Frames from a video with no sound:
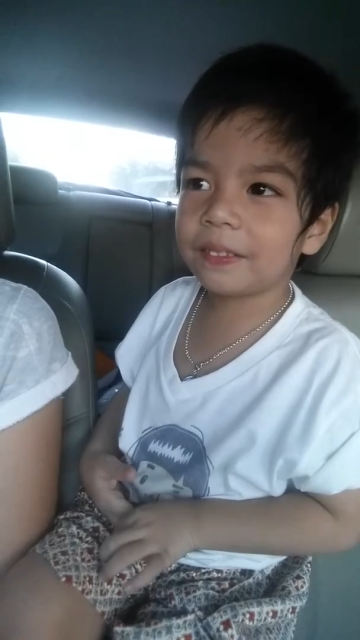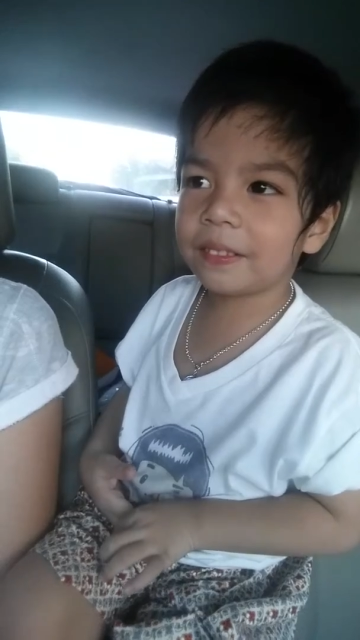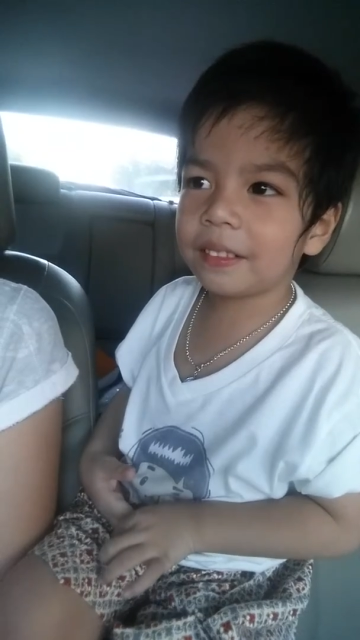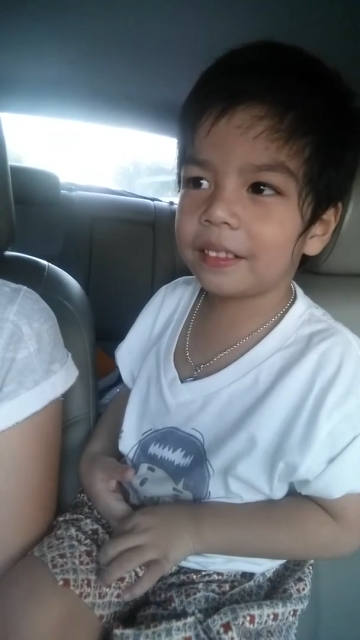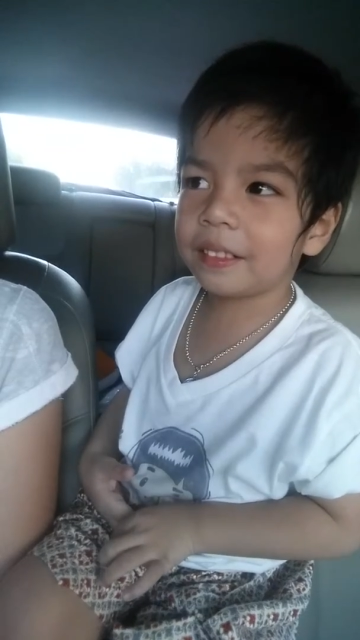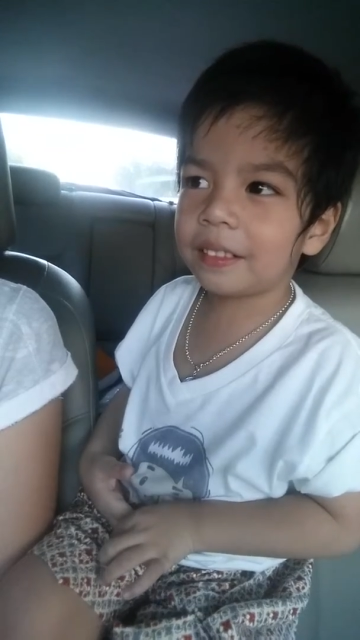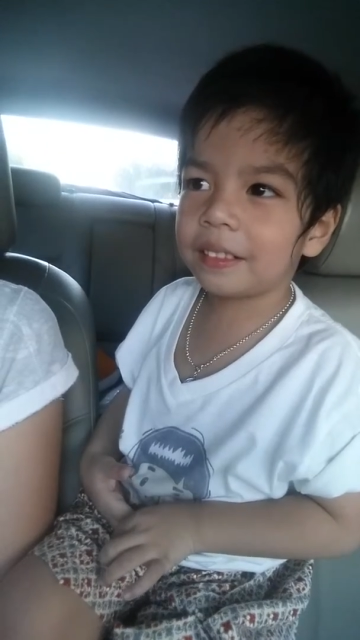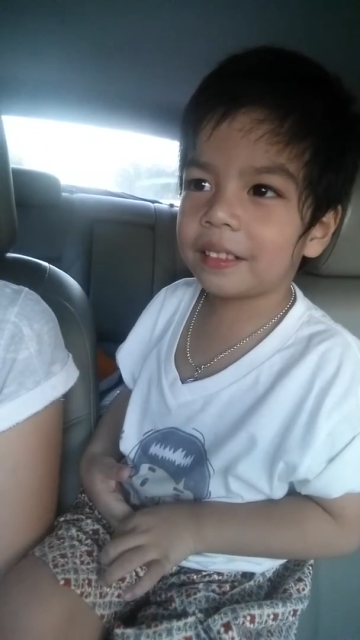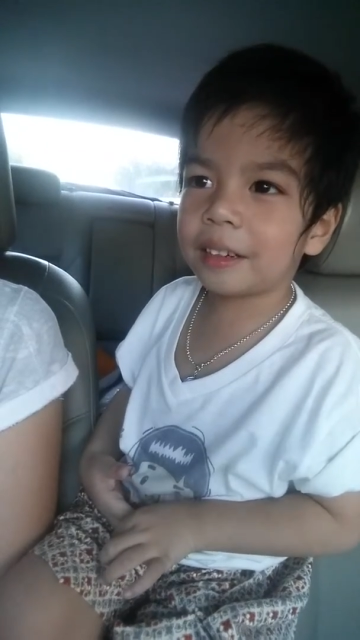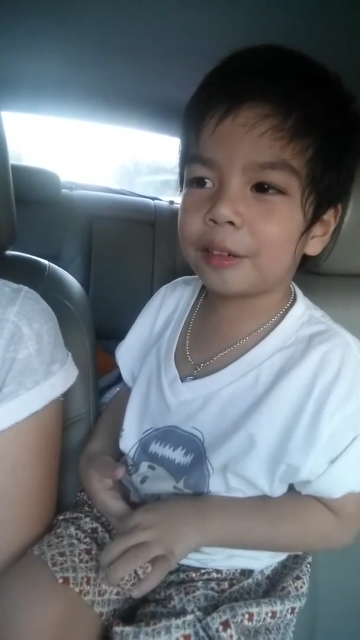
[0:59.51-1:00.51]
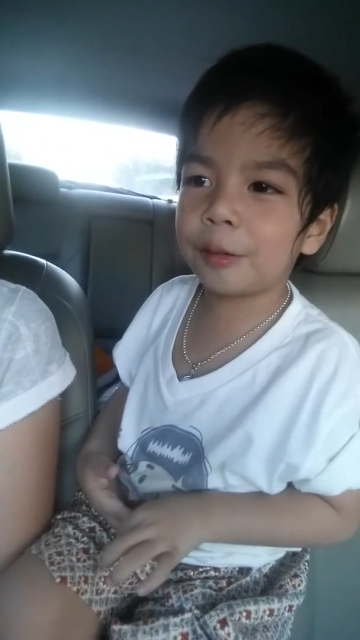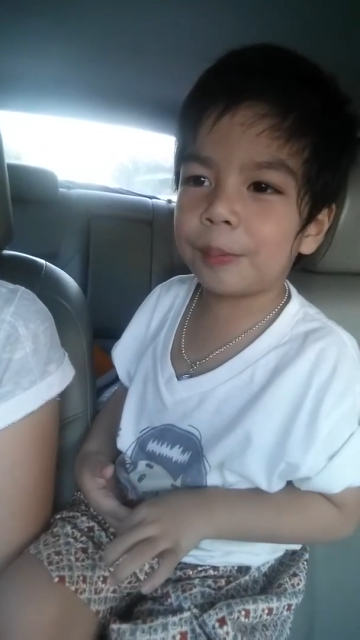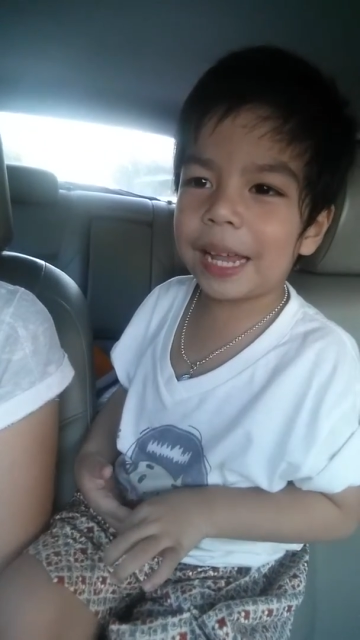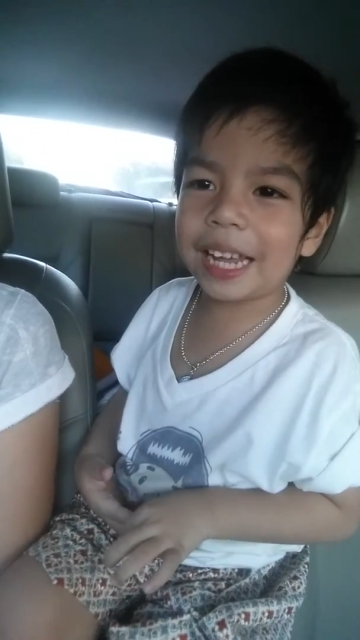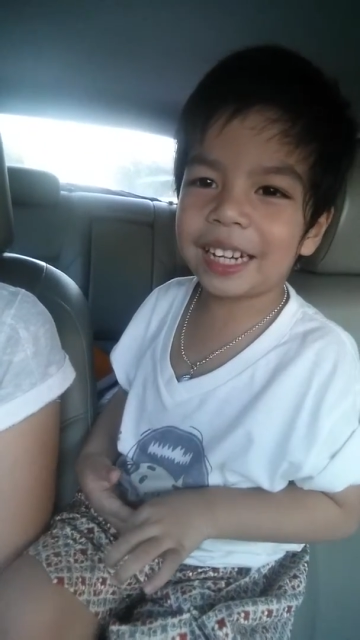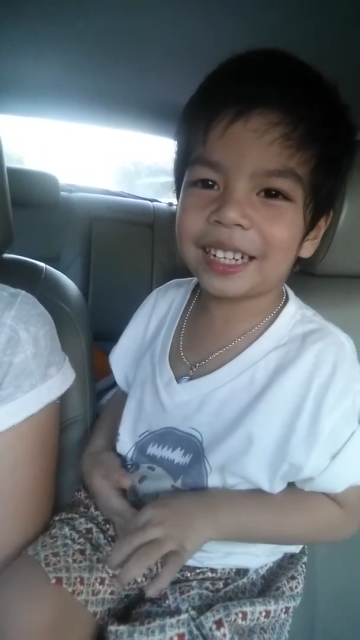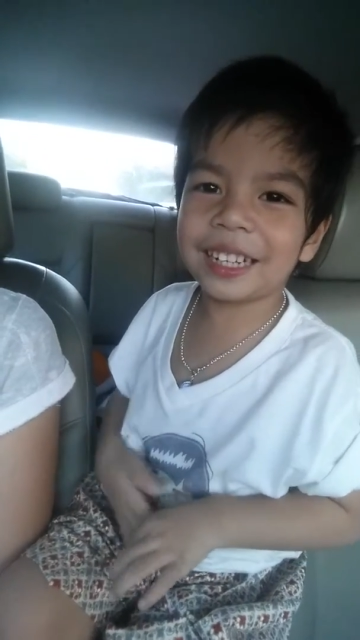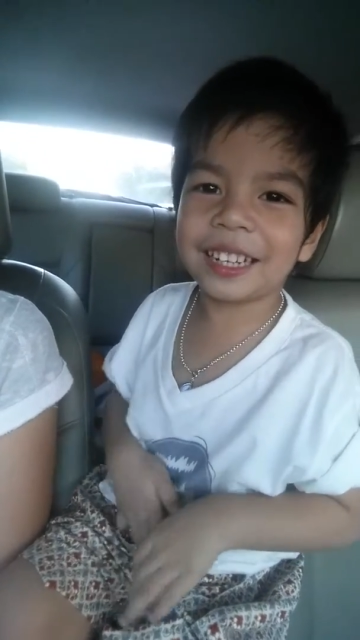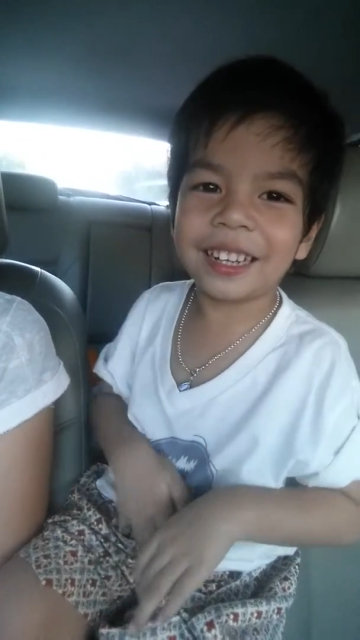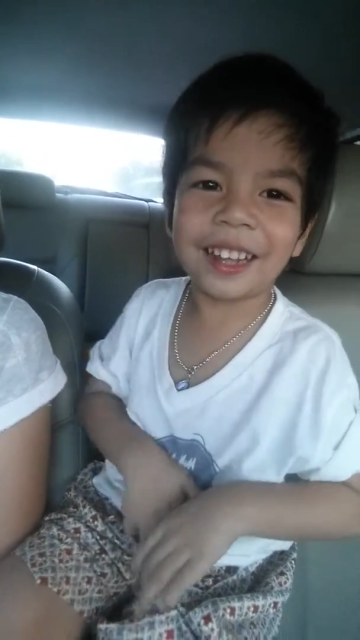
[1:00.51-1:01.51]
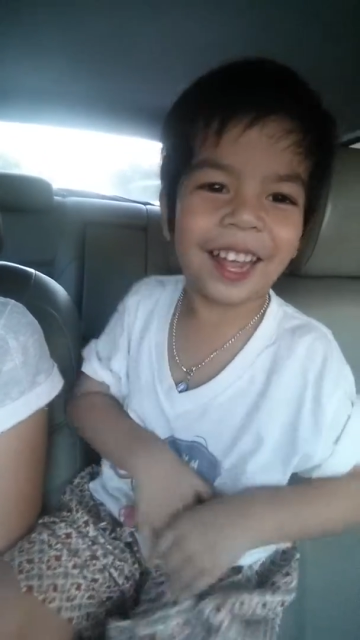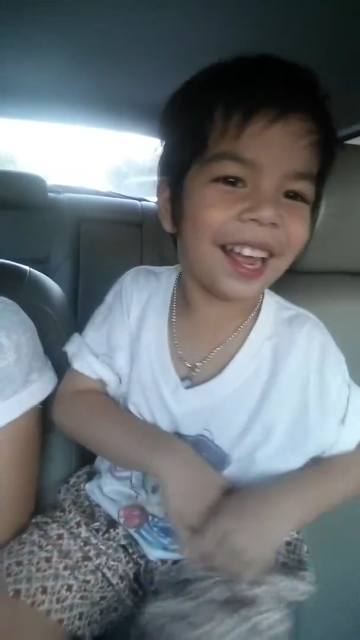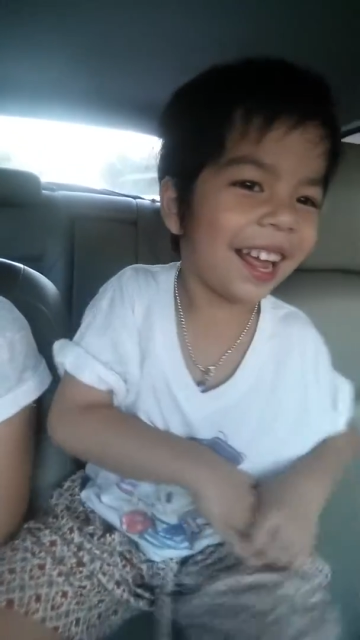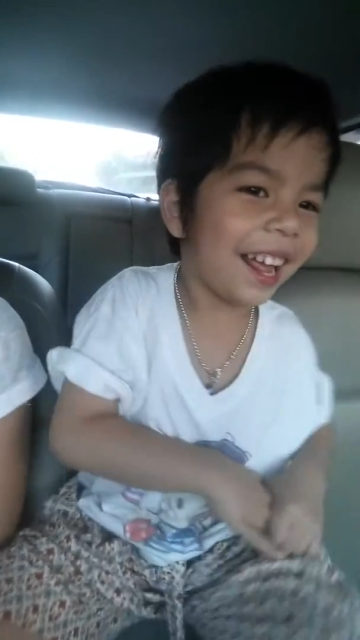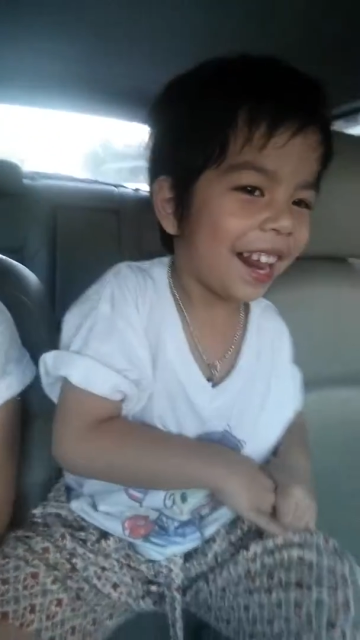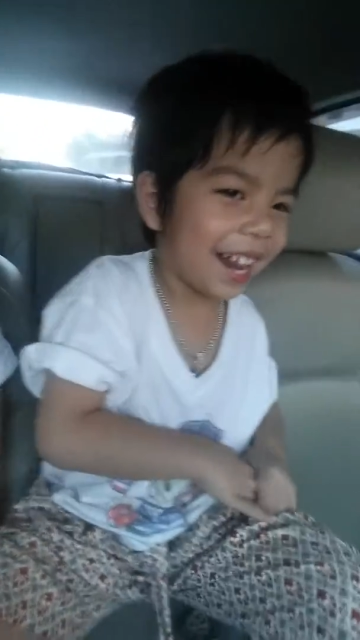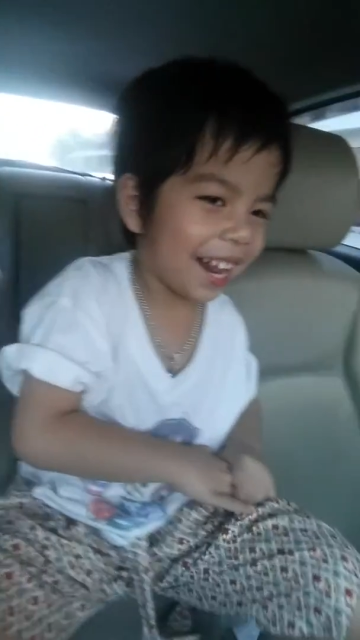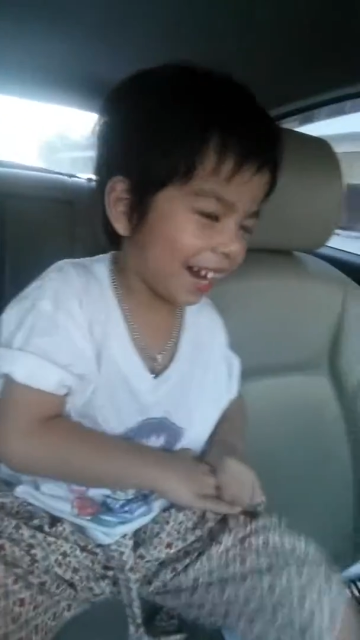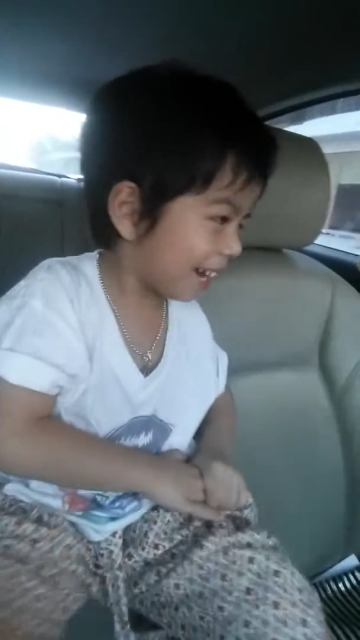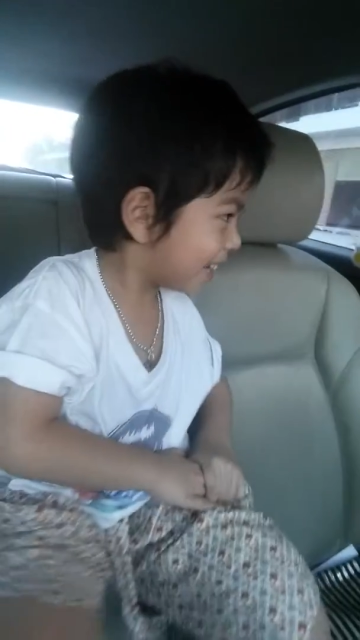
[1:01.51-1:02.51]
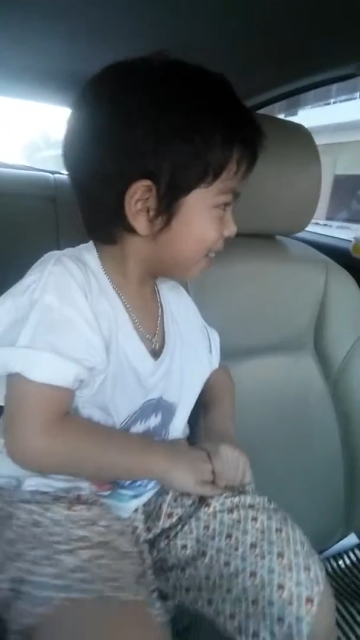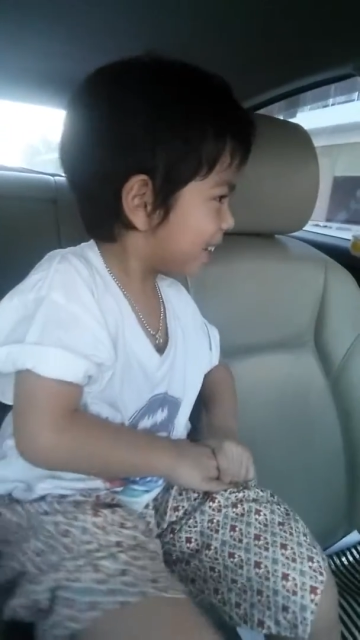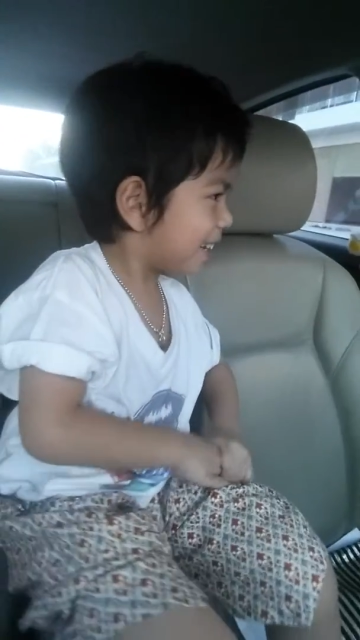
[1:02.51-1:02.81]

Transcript: go to go to play go to play very